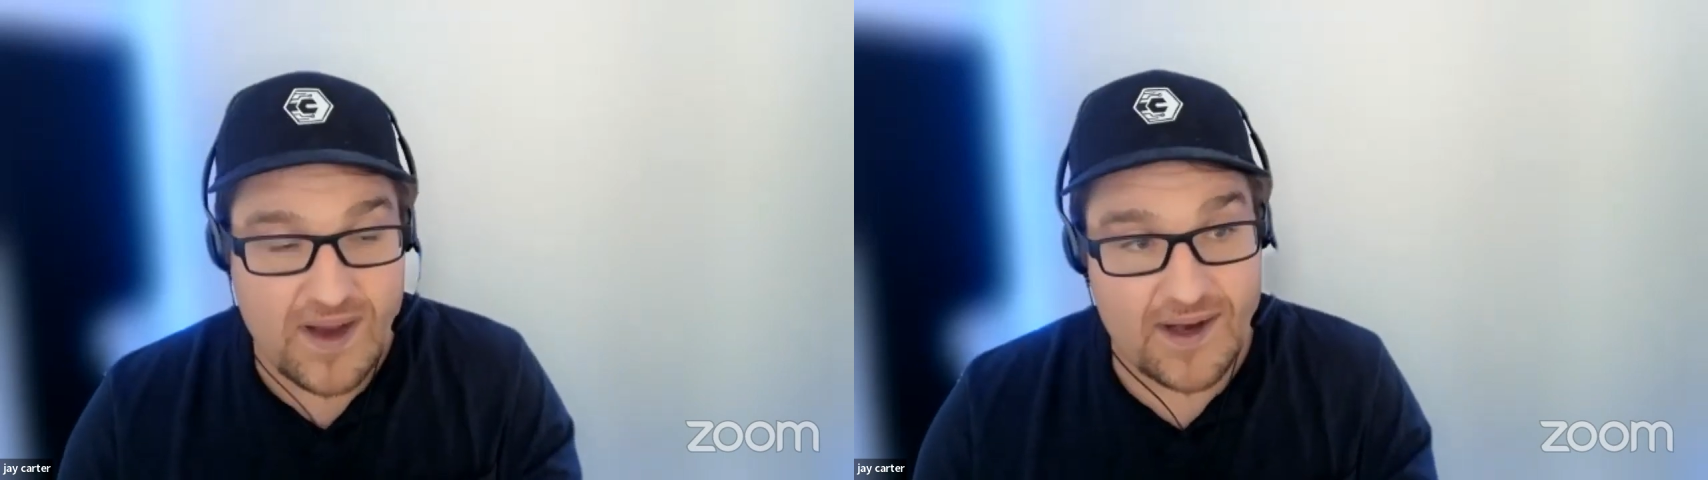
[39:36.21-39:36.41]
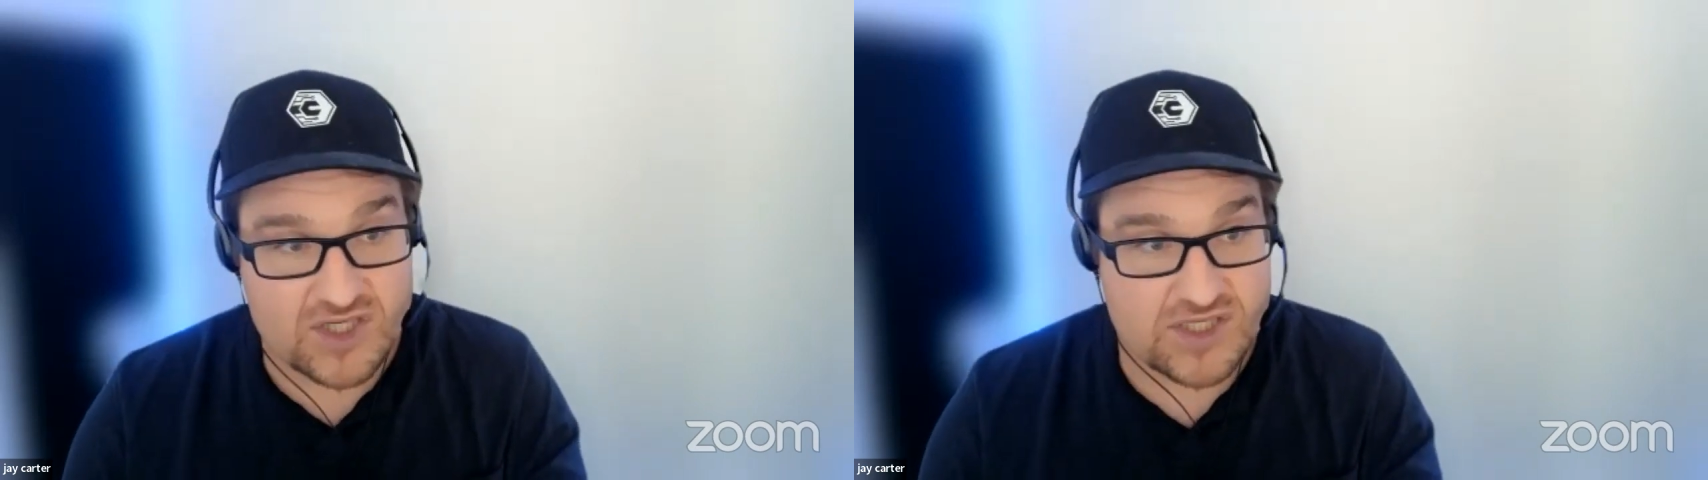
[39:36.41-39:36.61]

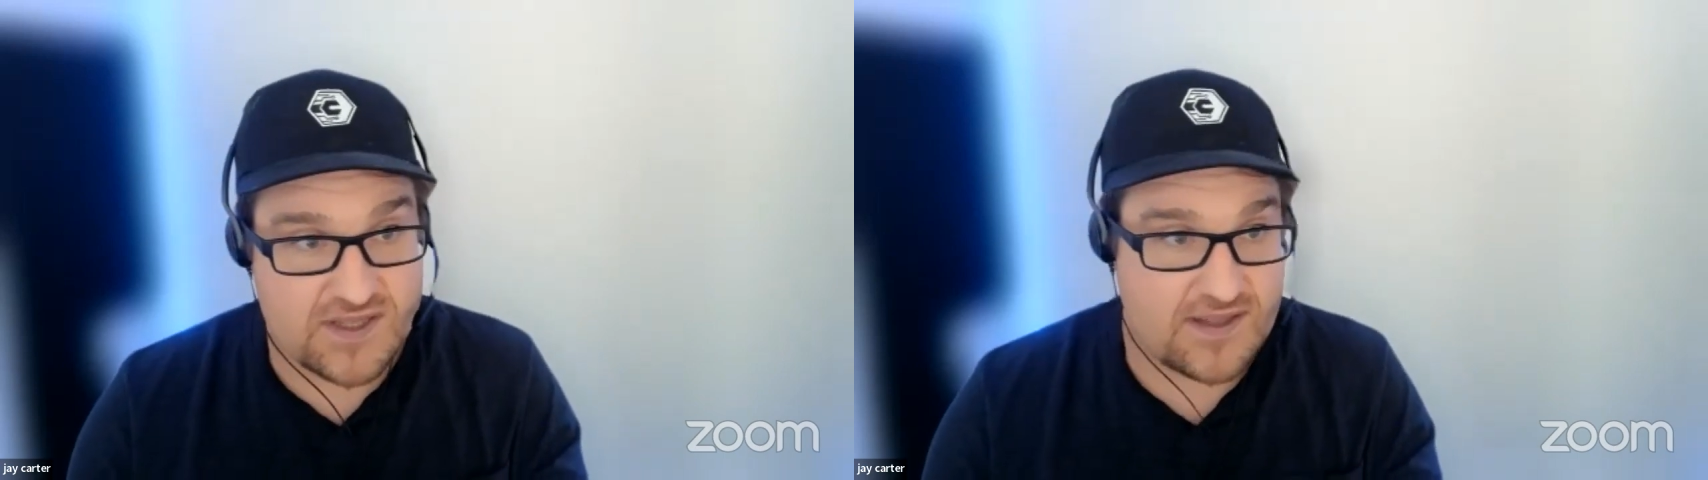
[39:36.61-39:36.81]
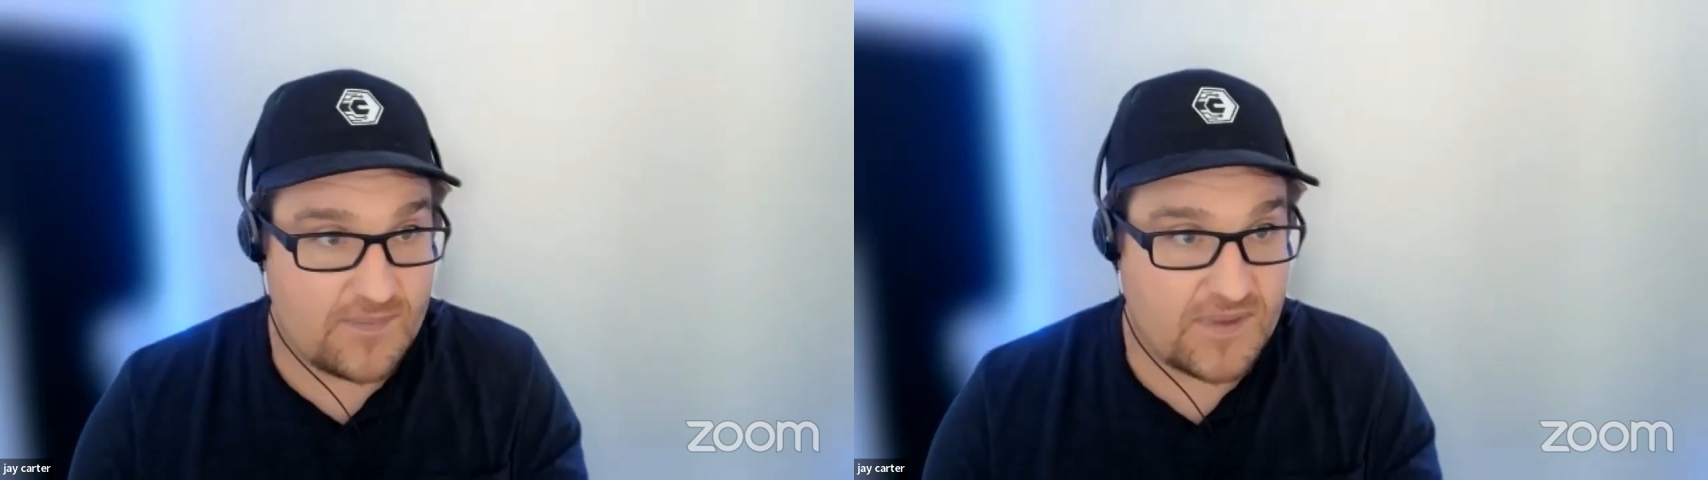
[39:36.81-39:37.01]
action
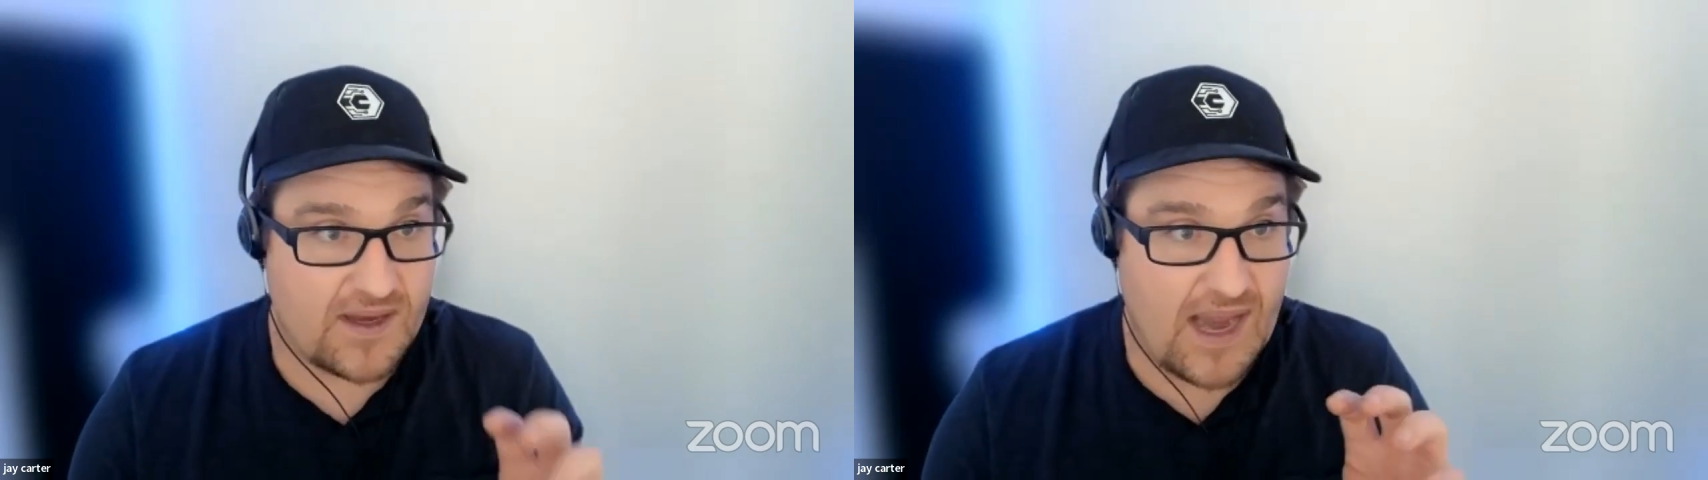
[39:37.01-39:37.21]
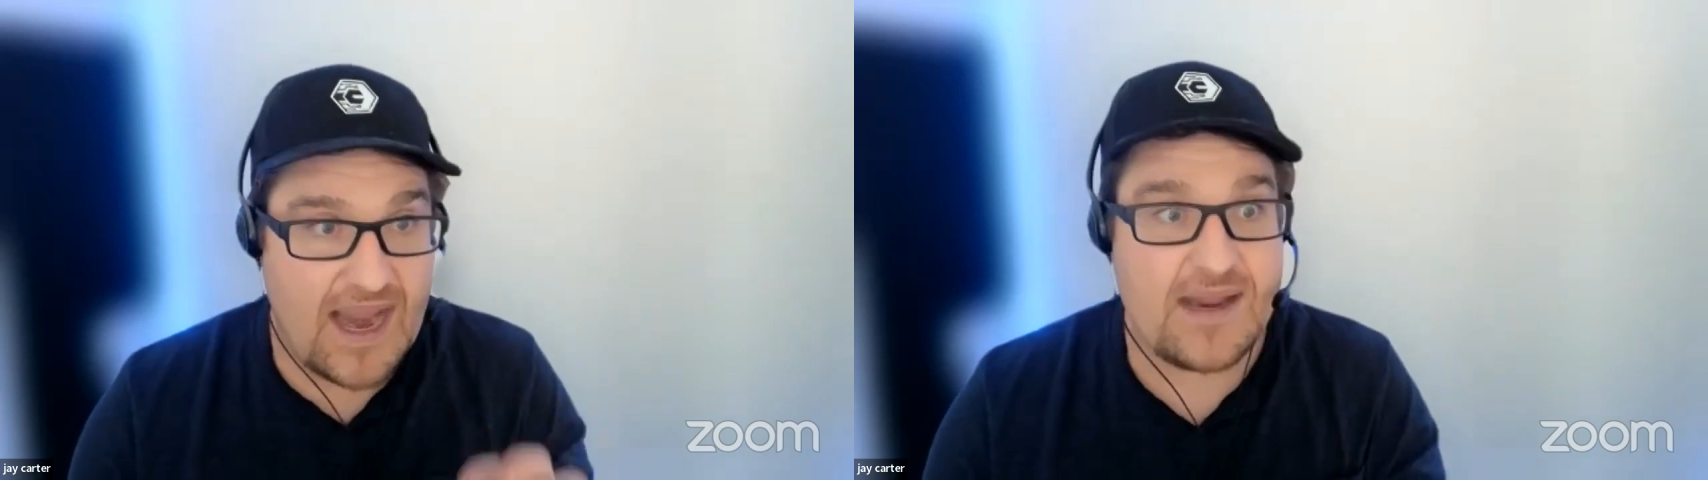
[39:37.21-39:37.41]
step
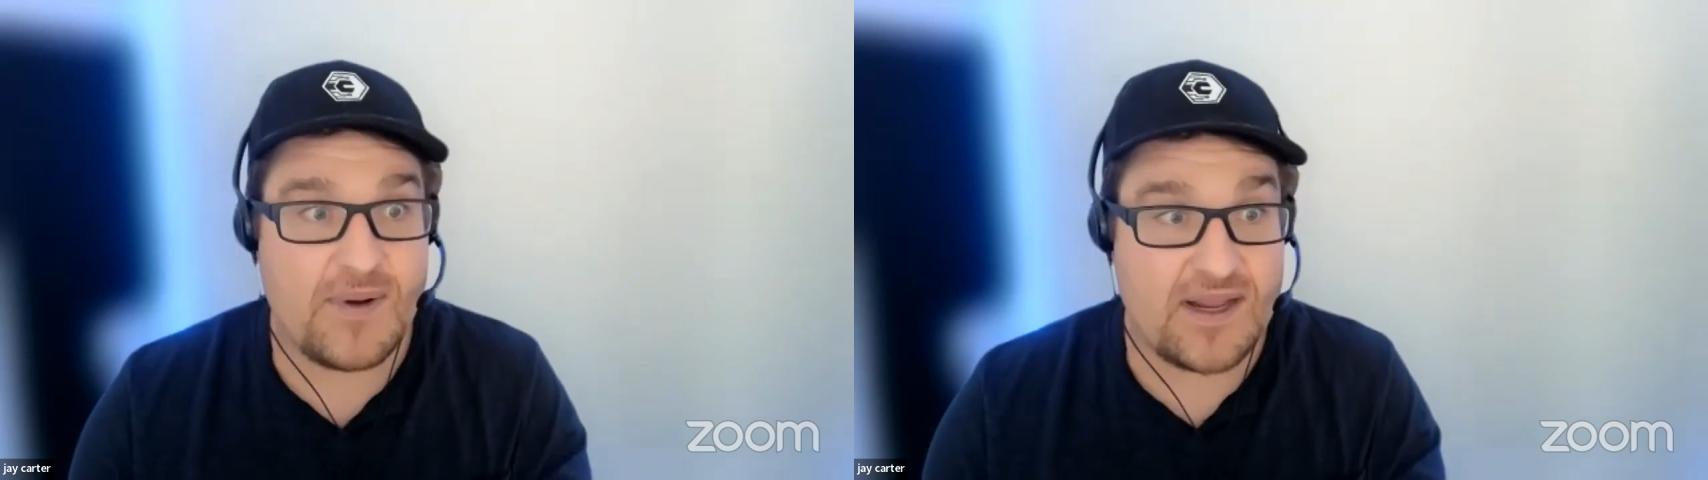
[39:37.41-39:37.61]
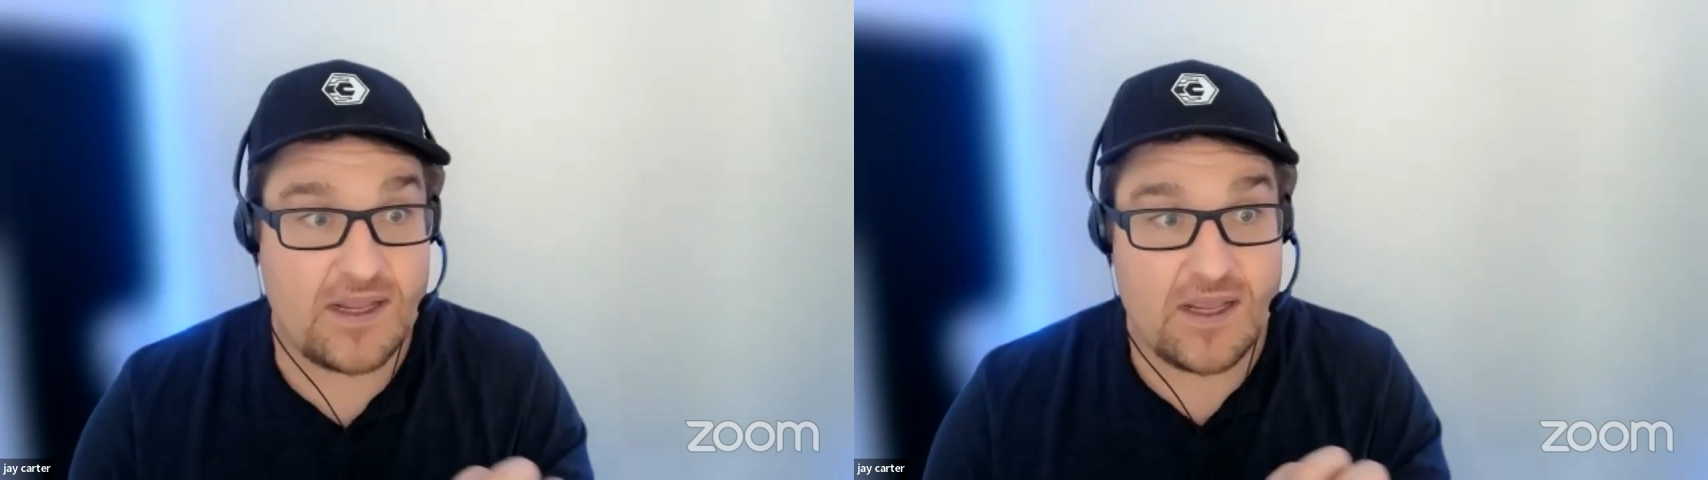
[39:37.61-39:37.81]
that
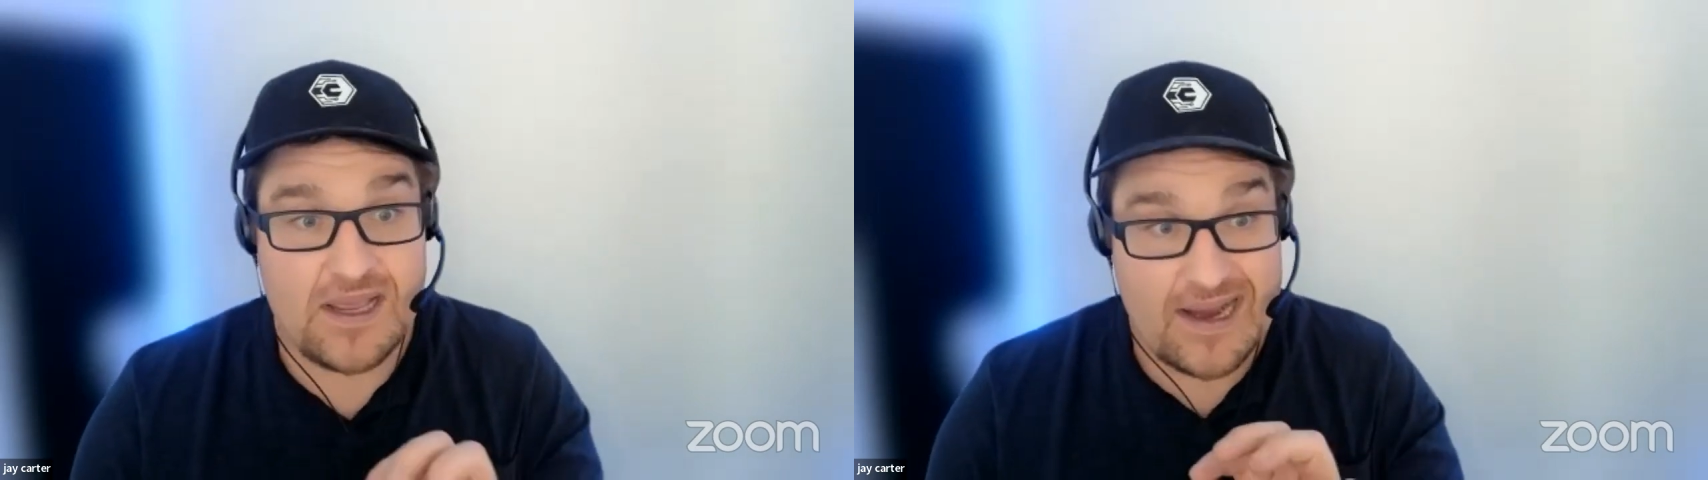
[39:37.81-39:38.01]
anybody